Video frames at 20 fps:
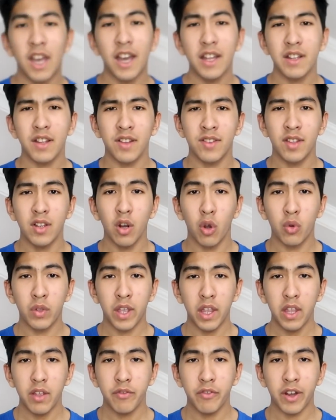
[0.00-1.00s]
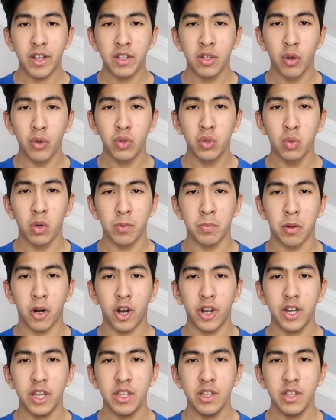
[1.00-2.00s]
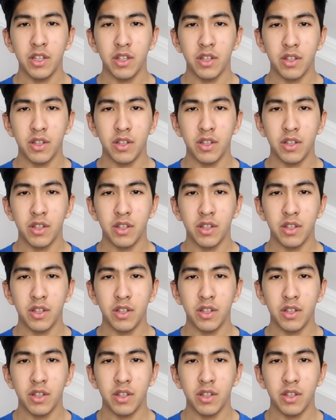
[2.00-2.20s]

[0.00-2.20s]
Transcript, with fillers: Dad, is it okay if I go to a party?